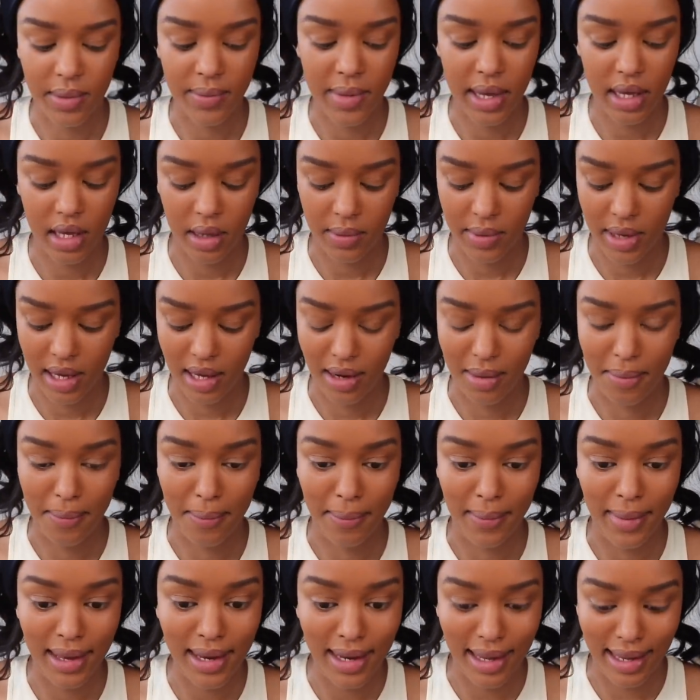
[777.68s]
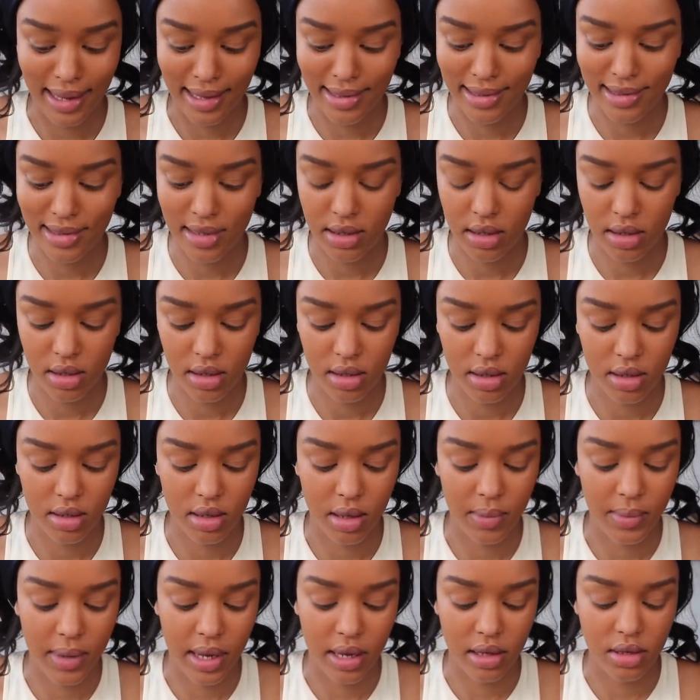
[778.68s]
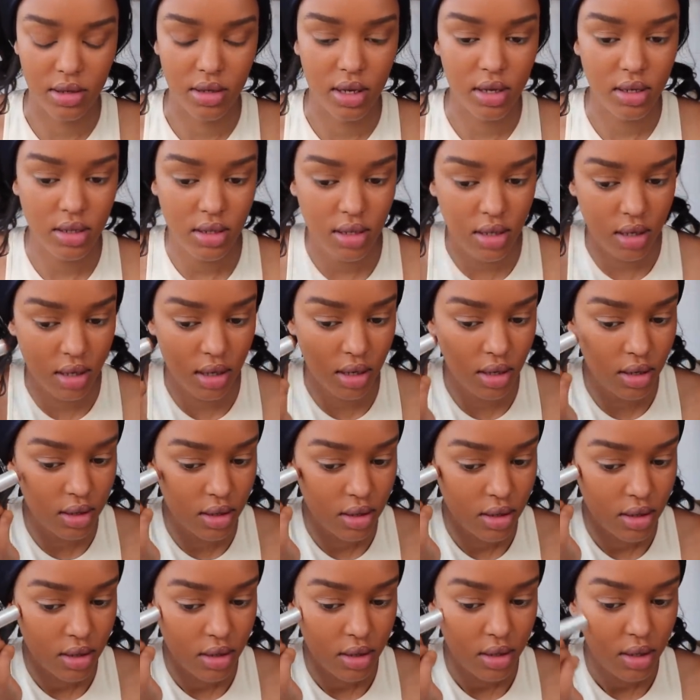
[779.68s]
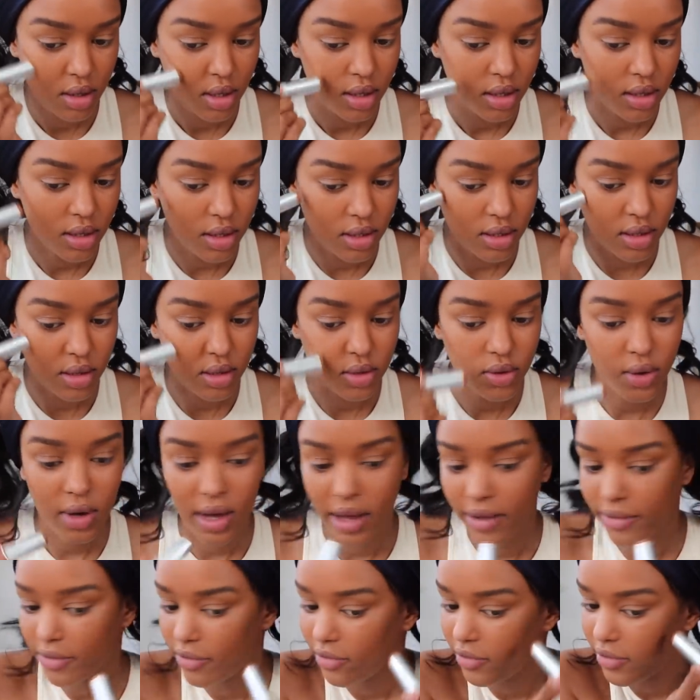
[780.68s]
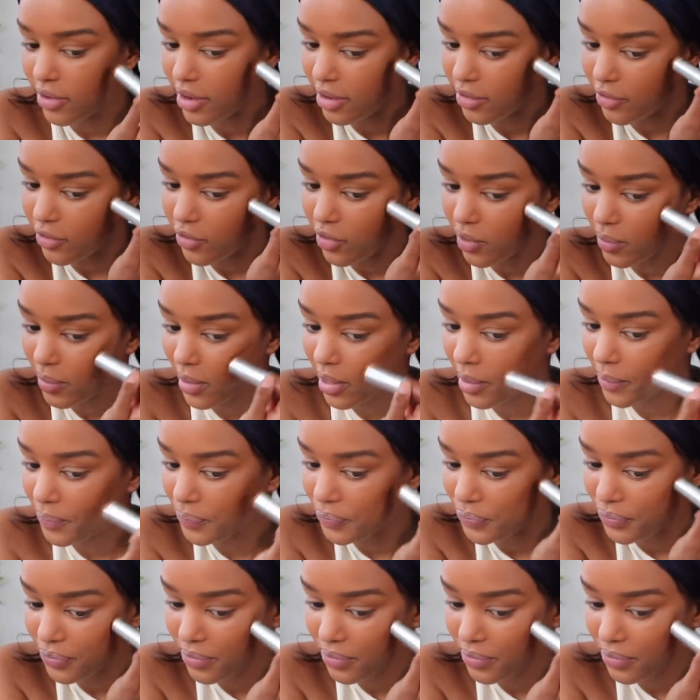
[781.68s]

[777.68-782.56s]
my makeup in a minute, so I'm like trying to, this is quite fun for me.